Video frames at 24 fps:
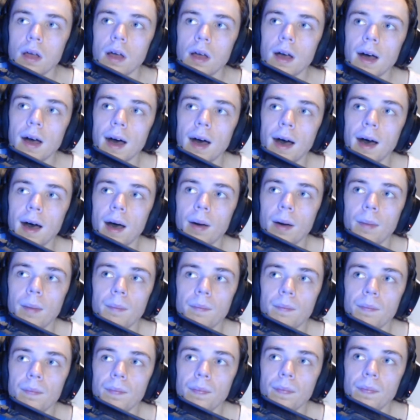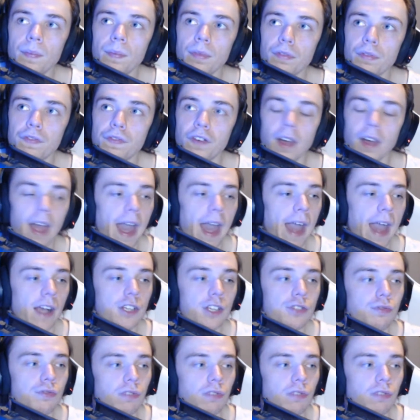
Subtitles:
for X